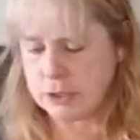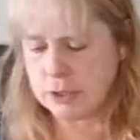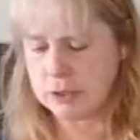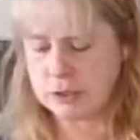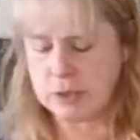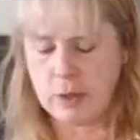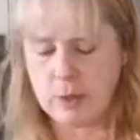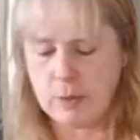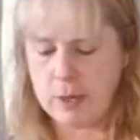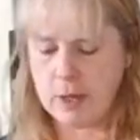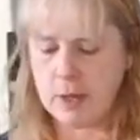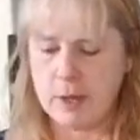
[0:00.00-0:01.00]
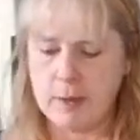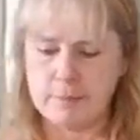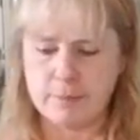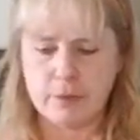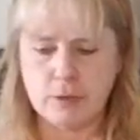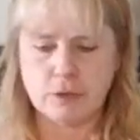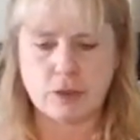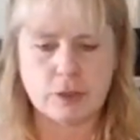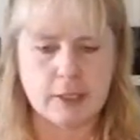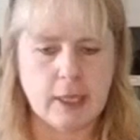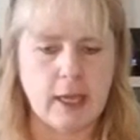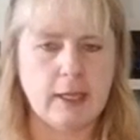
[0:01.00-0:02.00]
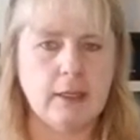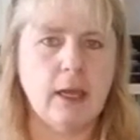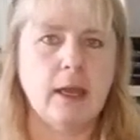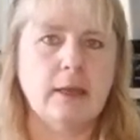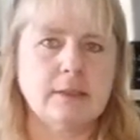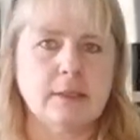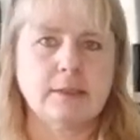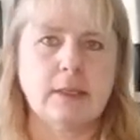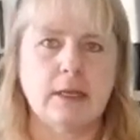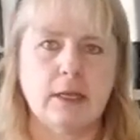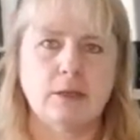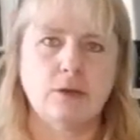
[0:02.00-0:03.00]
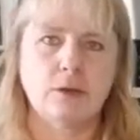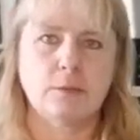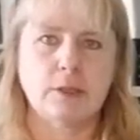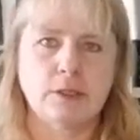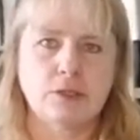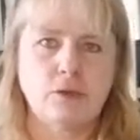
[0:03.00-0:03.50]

So usually as I said, I normally